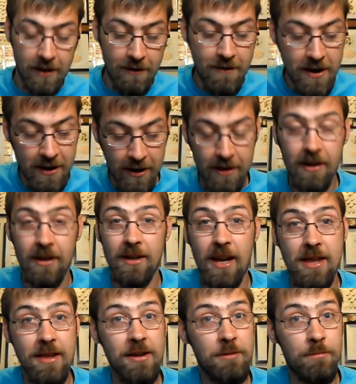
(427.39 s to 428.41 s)

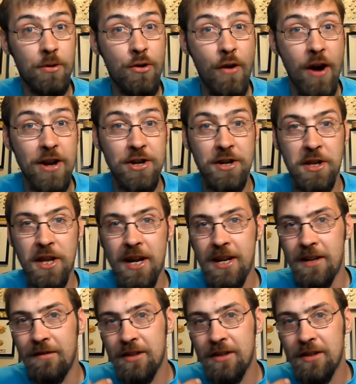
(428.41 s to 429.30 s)
There's progression there.